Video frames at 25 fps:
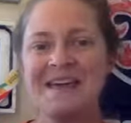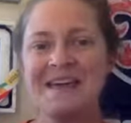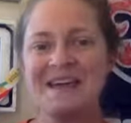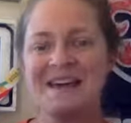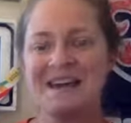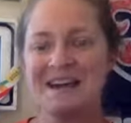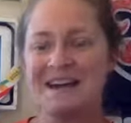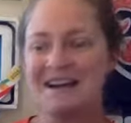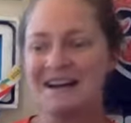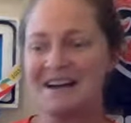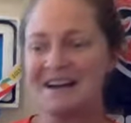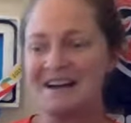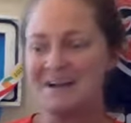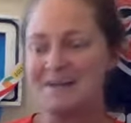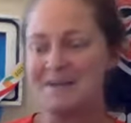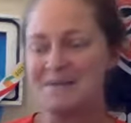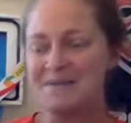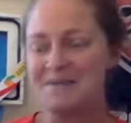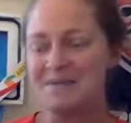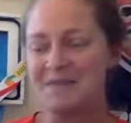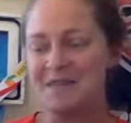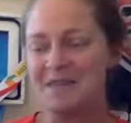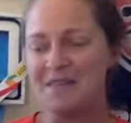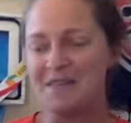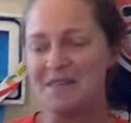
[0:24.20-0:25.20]

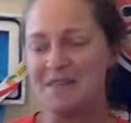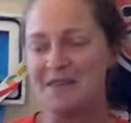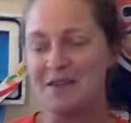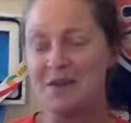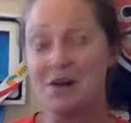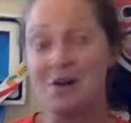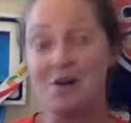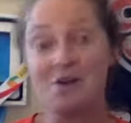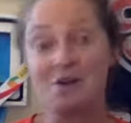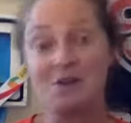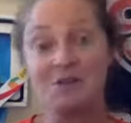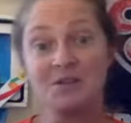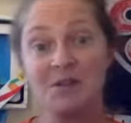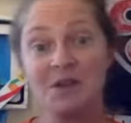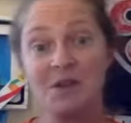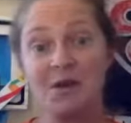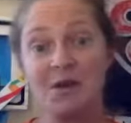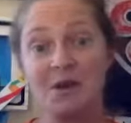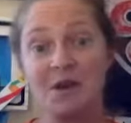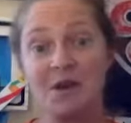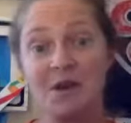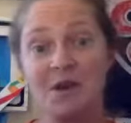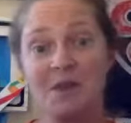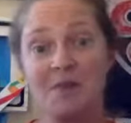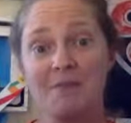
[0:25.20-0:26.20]
Um, and then also
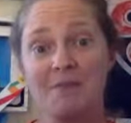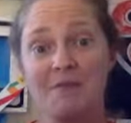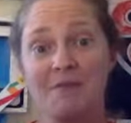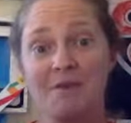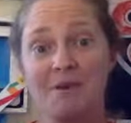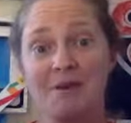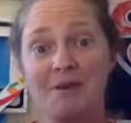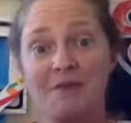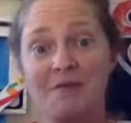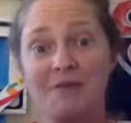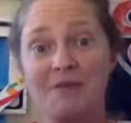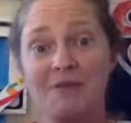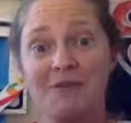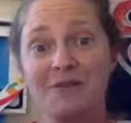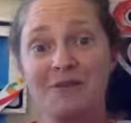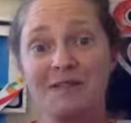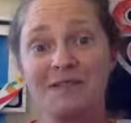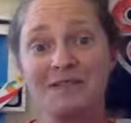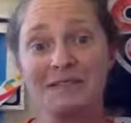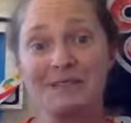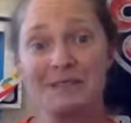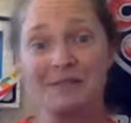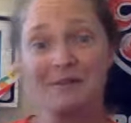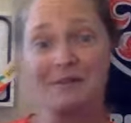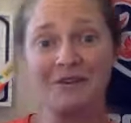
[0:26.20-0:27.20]
a number of
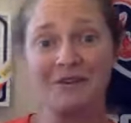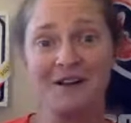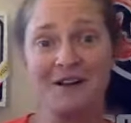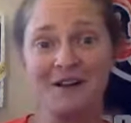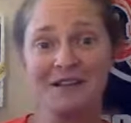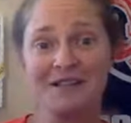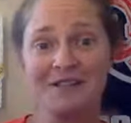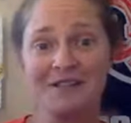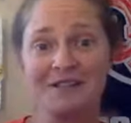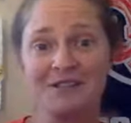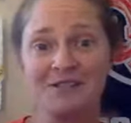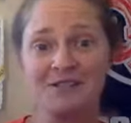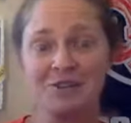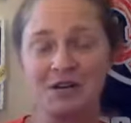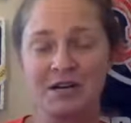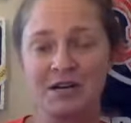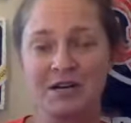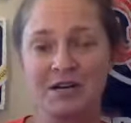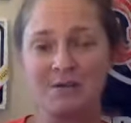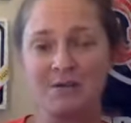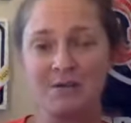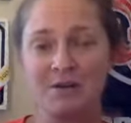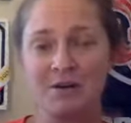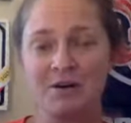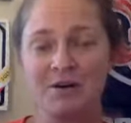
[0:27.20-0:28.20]
dear friends,
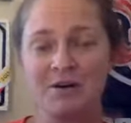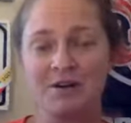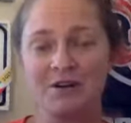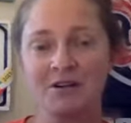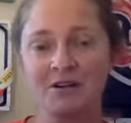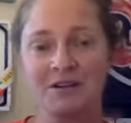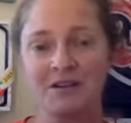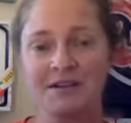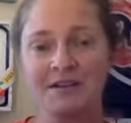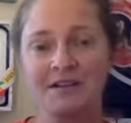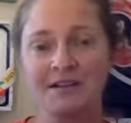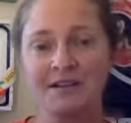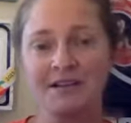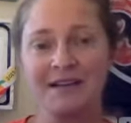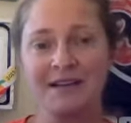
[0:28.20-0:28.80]
training partners,